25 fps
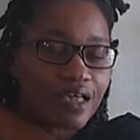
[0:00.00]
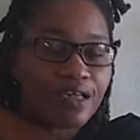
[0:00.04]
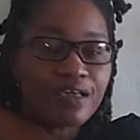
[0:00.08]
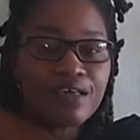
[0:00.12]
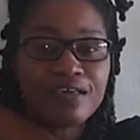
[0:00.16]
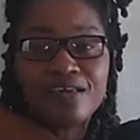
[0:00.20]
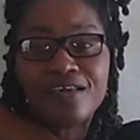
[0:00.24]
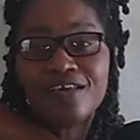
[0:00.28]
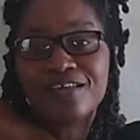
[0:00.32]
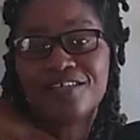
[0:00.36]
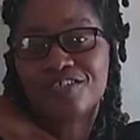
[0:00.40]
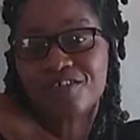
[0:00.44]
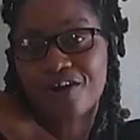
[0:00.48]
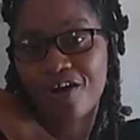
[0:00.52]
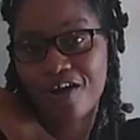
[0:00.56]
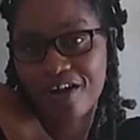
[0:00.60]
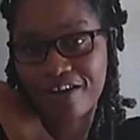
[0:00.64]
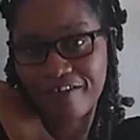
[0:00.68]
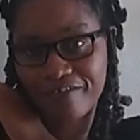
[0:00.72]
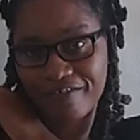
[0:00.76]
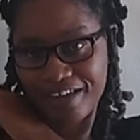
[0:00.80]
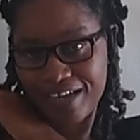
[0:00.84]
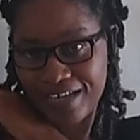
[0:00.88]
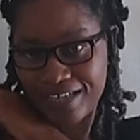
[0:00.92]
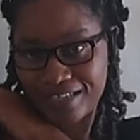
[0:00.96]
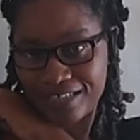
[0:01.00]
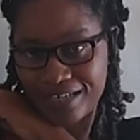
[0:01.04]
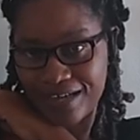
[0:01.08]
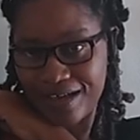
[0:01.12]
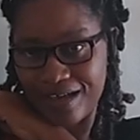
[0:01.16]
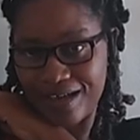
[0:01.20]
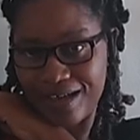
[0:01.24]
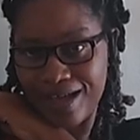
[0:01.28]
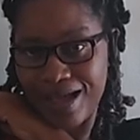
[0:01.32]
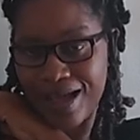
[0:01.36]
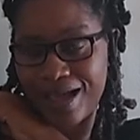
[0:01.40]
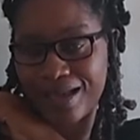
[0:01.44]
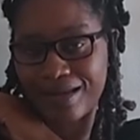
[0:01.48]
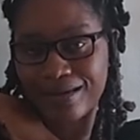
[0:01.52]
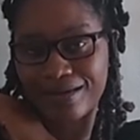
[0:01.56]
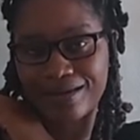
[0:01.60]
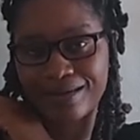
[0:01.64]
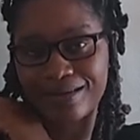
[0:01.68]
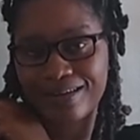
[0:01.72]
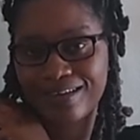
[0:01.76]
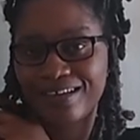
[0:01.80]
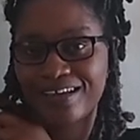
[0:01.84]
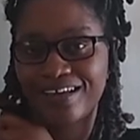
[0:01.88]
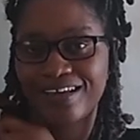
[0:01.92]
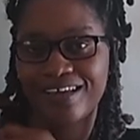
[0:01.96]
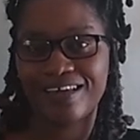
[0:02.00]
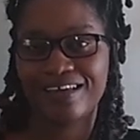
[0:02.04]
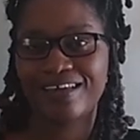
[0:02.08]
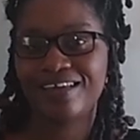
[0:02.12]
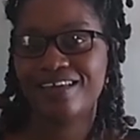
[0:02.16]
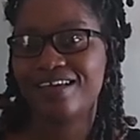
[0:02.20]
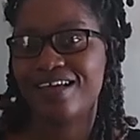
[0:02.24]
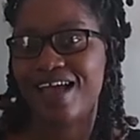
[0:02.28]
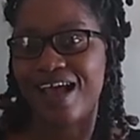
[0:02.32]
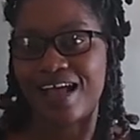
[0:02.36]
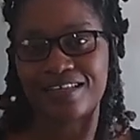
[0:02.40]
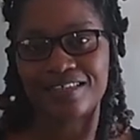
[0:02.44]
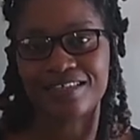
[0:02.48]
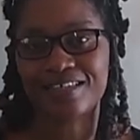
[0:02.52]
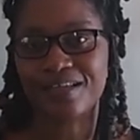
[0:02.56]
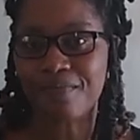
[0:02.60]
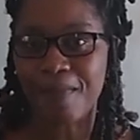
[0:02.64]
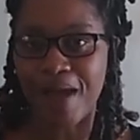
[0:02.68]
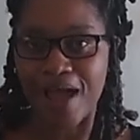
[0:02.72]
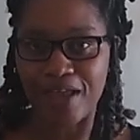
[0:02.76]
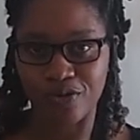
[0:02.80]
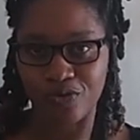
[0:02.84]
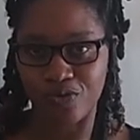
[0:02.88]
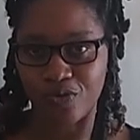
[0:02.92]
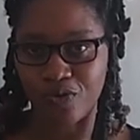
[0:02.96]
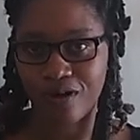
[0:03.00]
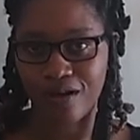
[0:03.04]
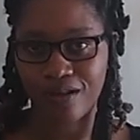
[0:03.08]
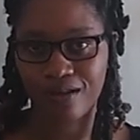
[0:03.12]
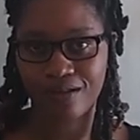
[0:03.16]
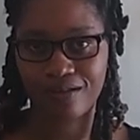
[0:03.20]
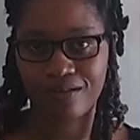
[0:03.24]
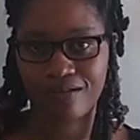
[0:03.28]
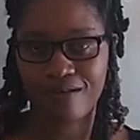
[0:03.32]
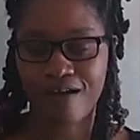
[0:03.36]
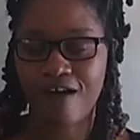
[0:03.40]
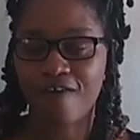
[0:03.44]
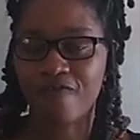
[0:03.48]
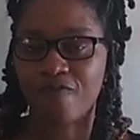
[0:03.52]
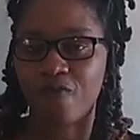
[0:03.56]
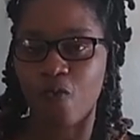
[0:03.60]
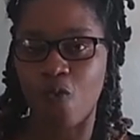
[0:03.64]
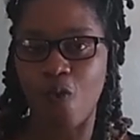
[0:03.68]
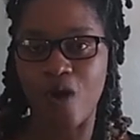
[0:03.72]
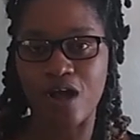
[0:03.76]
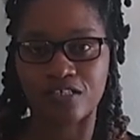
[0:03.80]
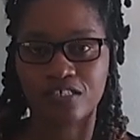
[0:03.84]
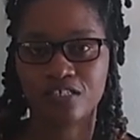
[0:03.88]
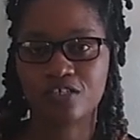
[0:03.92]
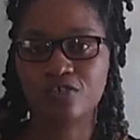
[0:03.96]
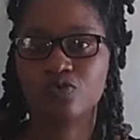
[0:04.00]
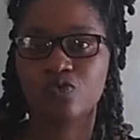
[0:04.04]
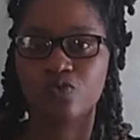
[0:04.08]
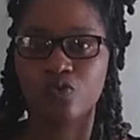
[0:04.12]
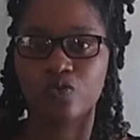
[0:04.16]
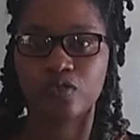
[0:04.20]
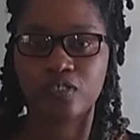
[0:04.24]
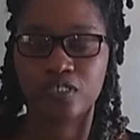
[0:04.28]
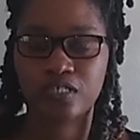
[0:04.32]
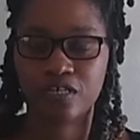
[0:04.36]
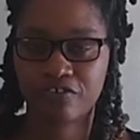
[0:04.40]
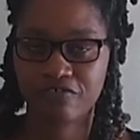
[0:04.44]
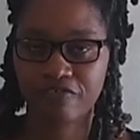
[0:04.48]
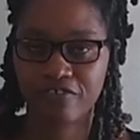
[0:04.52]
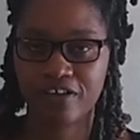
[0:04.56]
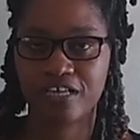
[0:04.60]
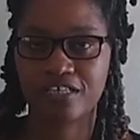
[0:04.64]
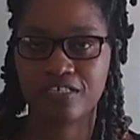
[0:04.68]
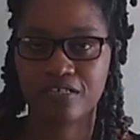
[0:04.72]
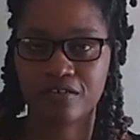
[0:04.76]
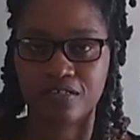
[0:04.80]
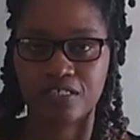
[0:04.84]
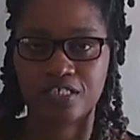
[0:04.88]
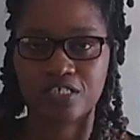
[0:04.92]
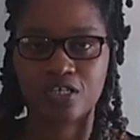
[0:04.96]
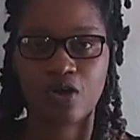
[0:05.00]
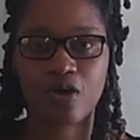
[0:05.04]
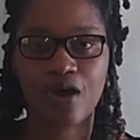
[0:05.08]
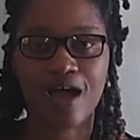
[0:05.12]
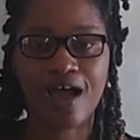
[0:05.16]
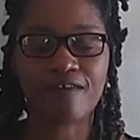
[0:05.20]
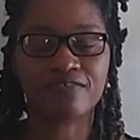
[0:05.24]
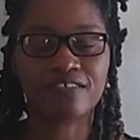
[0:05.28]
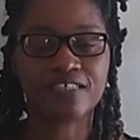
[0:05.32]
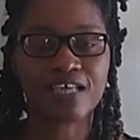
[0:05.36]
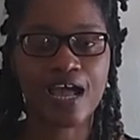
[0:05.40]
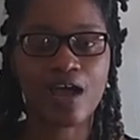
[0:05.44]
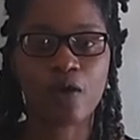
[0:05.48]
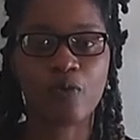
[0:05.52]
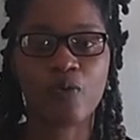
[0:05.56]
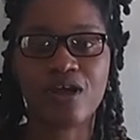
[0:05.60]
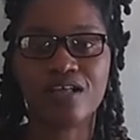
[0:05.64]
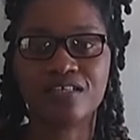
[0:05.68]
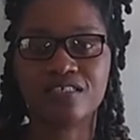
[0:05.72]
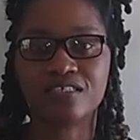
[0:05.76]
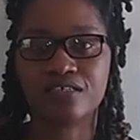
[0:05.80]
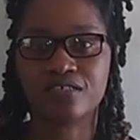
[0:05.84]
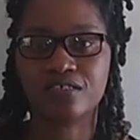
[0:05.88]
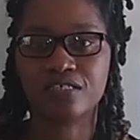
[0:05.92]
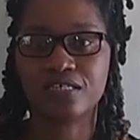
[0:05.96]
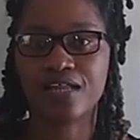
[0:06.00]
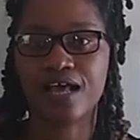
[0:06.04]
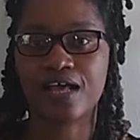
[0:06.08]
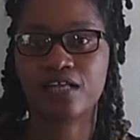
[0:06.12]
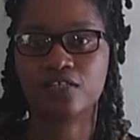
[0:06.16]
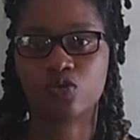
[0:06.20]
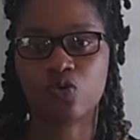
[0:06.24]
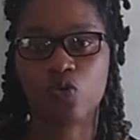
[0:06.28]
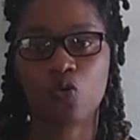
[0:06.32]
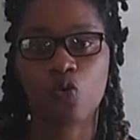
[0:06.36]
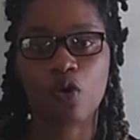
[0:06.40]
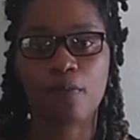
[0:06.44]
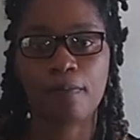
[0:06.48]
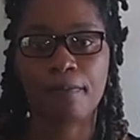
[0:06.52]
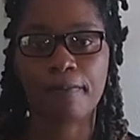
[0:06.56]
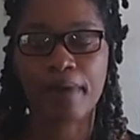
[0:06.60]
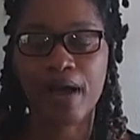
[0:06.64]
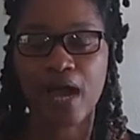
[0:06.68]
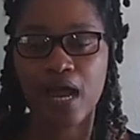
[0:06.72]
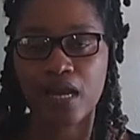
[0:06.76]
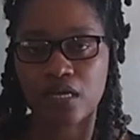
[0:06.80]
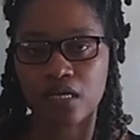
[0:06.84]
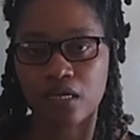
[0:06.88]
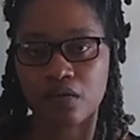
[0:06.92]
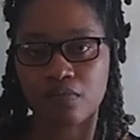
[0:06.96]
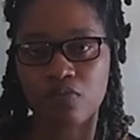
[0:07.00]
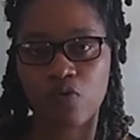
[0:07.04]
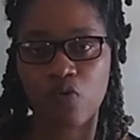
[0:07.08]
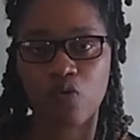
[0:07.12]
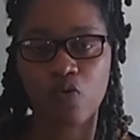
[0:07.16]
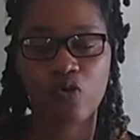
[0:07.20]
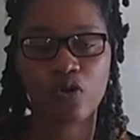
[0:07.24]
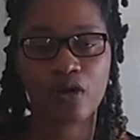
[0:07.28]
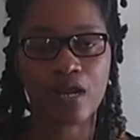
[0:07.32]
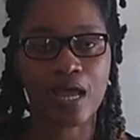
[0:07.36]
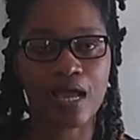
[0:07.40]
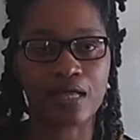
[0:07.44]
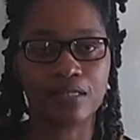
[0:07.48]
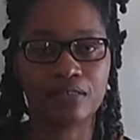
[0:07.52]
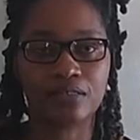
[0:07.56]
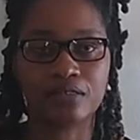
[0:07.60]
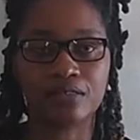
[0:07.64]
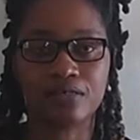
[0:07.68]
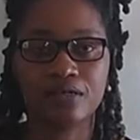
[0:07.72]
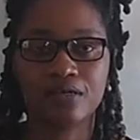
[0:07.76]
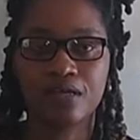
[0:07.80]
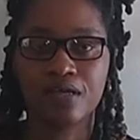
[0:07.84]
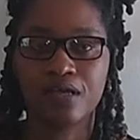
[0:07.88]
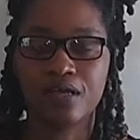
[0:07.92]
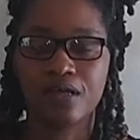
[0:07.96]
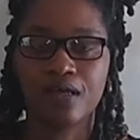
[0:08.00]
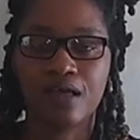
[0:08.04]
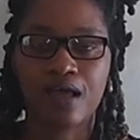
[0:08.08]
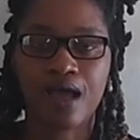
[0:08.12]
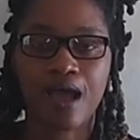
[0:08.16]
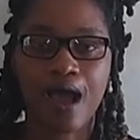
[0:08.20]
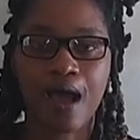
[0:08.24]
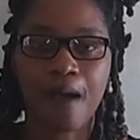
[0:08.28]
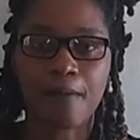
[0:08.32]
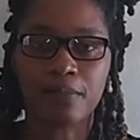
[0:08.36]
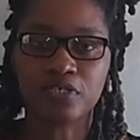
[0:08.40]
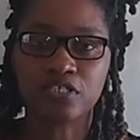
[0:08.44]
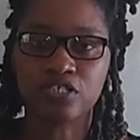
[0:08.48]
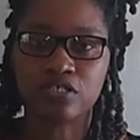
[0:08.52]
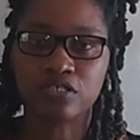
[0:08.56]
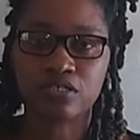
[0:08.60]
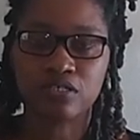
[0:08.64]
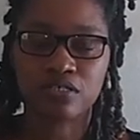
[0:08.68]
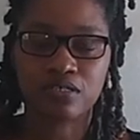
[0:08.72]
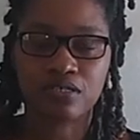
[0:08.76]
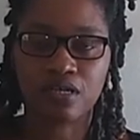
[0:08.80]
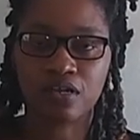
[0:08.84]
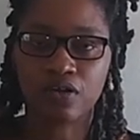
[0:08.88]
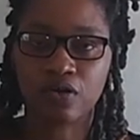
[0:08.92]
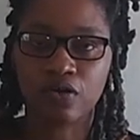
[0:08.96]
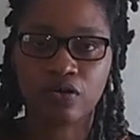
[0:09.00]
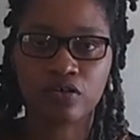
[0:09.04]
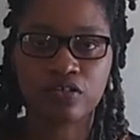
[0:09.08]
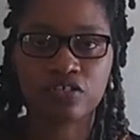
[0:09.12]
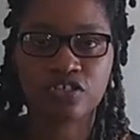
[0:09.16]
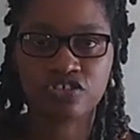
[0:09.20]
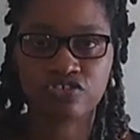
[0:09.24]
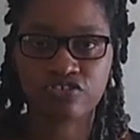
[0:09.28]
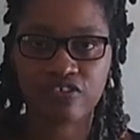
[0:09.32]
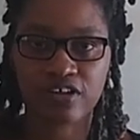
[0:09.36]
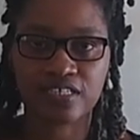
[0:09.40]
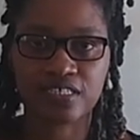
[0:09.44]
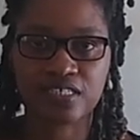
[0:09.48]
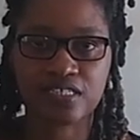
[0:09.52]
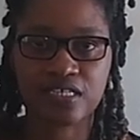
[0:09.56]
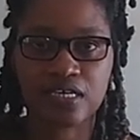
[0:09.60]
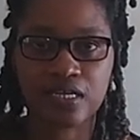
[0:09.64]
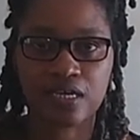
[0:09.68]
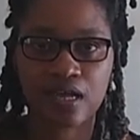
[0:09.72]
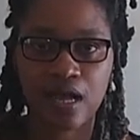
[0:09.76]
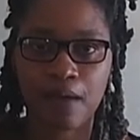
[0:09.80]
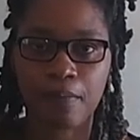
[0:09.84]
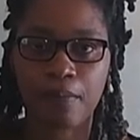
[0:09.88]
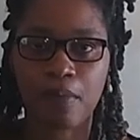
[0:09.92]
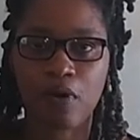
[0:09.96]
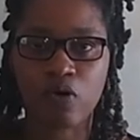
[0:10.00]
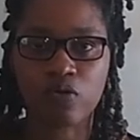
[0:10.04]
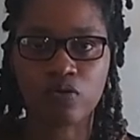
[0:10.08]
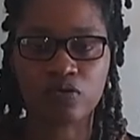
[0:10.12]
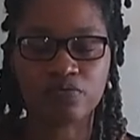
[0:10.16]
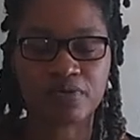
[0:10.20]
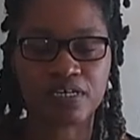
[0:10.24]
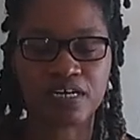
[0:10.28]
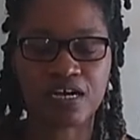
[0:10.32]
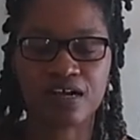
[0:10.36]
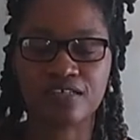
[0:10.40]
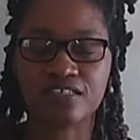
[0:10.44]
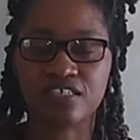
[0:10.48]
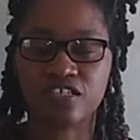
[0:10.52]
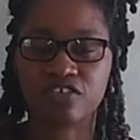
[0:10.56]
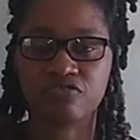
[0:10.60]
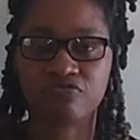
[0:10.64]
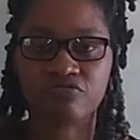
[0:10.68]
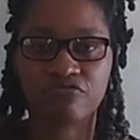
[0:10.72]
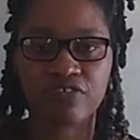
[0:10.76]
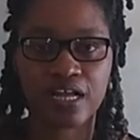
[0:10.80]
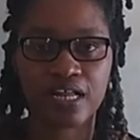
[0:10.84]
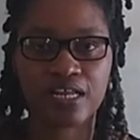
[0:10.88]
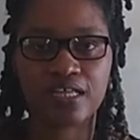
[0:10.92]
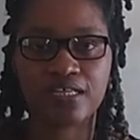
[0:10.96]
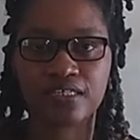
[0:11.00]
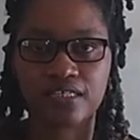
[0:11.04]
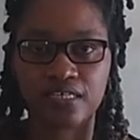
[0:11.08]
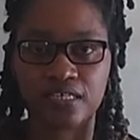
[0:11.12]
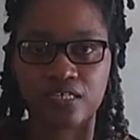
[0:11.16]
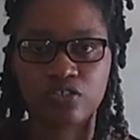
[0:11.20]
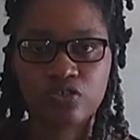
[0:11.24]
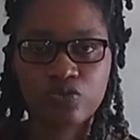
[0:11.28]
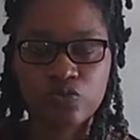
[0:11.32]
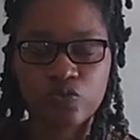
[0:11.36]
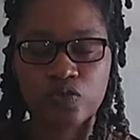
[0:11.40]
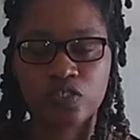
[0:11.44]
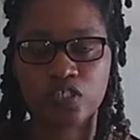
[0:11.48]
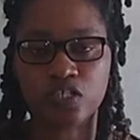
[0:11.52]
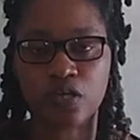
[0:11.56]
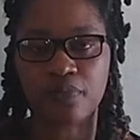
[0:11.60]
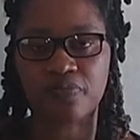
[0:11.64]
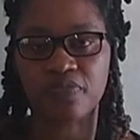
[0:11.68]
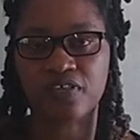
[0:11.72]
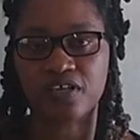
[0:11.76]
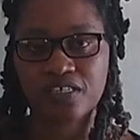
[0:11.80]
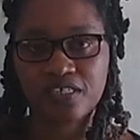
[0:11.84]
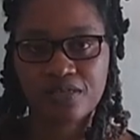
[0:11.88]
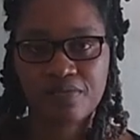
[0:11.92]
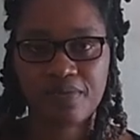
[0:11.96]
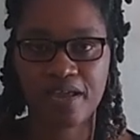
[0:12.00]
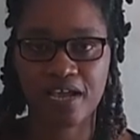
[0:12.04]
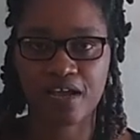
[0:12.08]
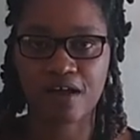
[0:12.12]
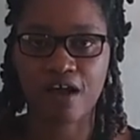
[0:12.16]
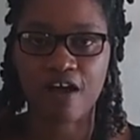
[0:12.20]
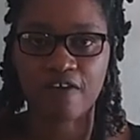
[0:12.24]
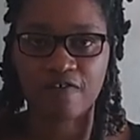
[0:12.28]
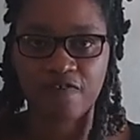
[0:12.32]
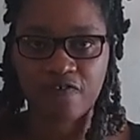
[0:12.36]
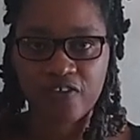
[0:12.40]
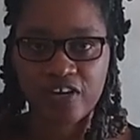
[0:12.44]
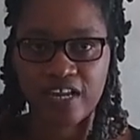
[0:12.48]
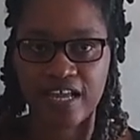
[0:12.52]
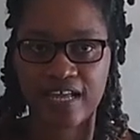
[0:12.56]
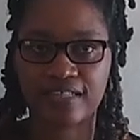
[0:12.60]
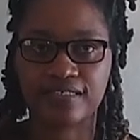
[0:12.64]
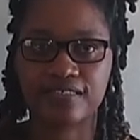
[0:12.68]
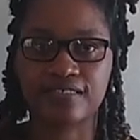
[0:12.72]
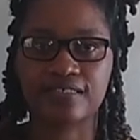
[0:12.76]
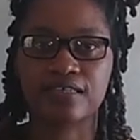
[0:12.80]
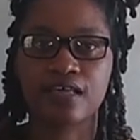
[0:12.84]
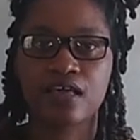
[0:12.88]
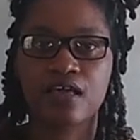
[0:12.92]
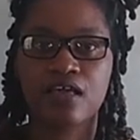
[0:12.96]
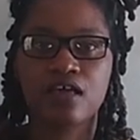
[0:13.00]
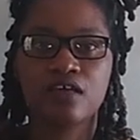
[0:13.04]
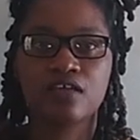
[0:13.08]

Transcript: He is our creator and He has the manual of what to do to create us. So after I went into that whole panic mode and, you know, stressing about, because it really did do something to my confidence.